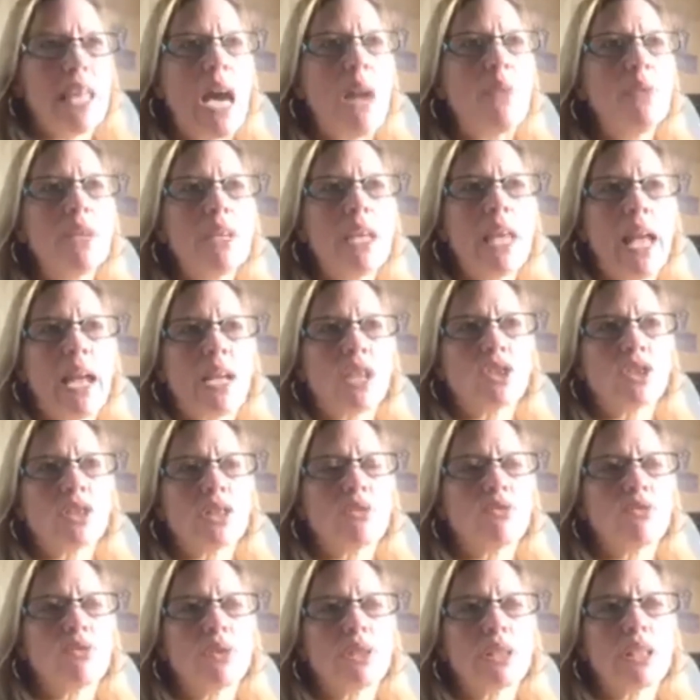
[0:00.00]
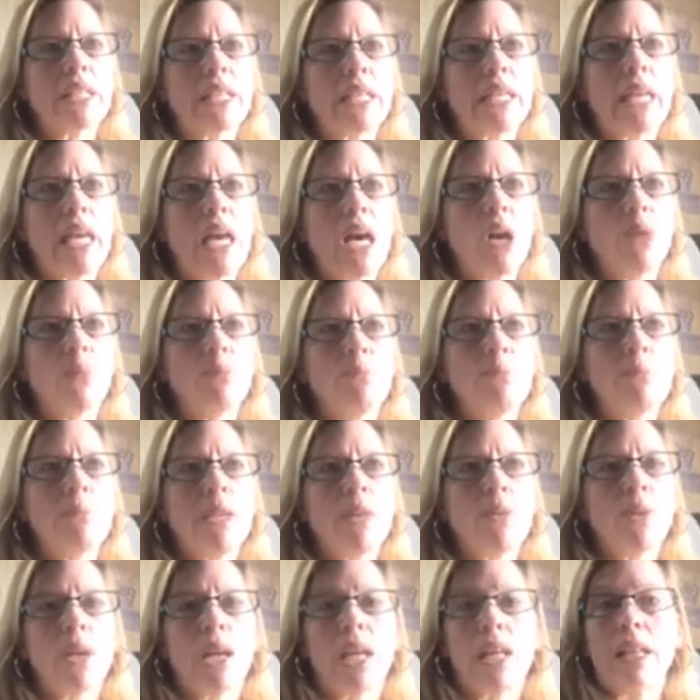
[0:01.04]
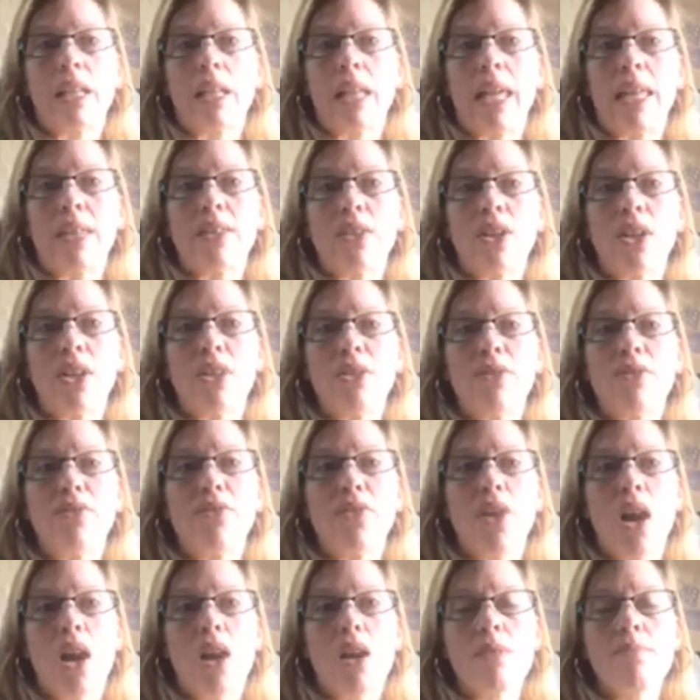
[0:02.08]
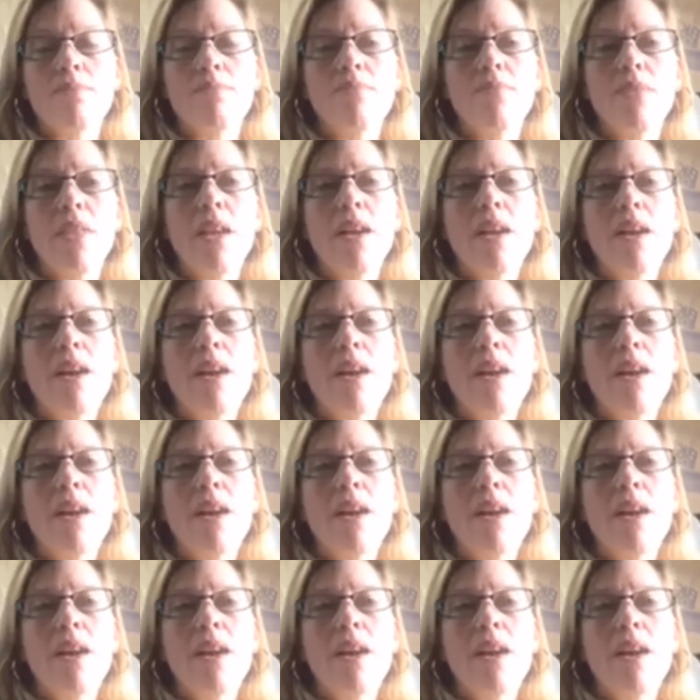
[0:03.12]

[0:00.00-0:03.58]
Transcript: That one actually really helped me when I landed on the farm.